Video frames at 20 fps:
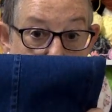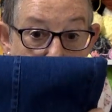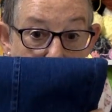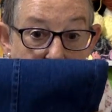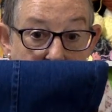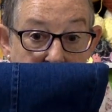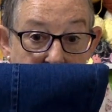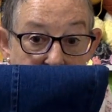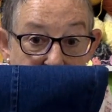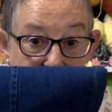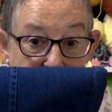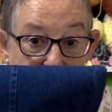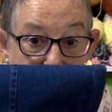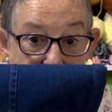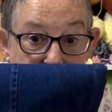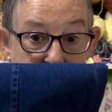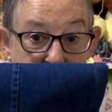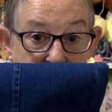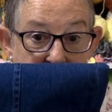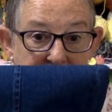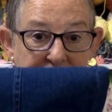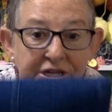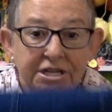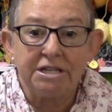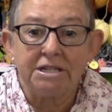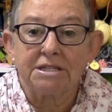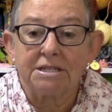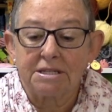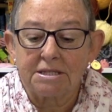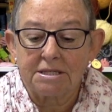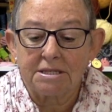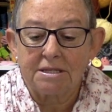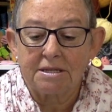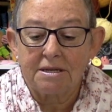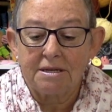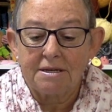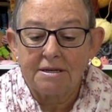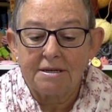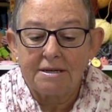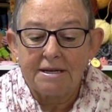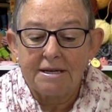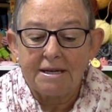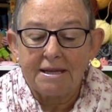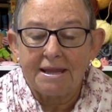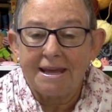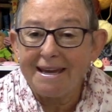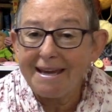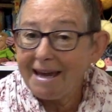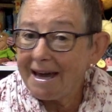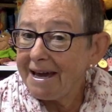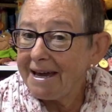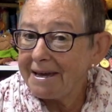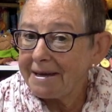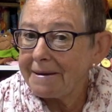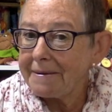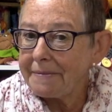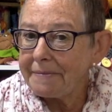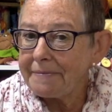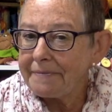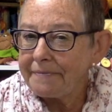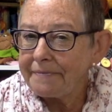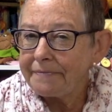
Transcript: Hence, jeans. They came,